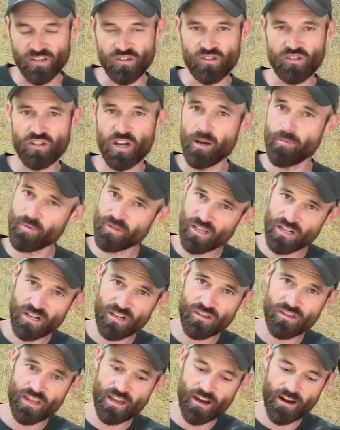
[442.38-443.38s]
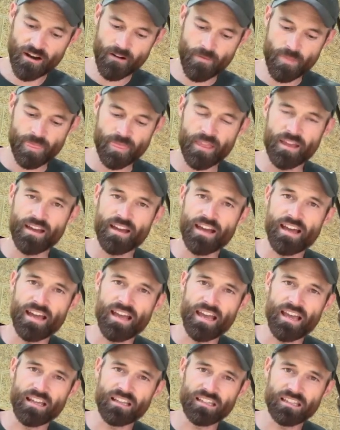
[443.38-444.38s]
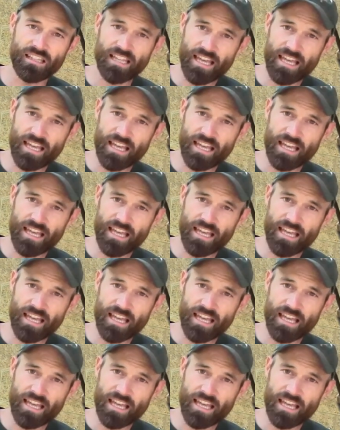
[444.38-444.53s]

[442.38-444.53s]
dumps it in there, and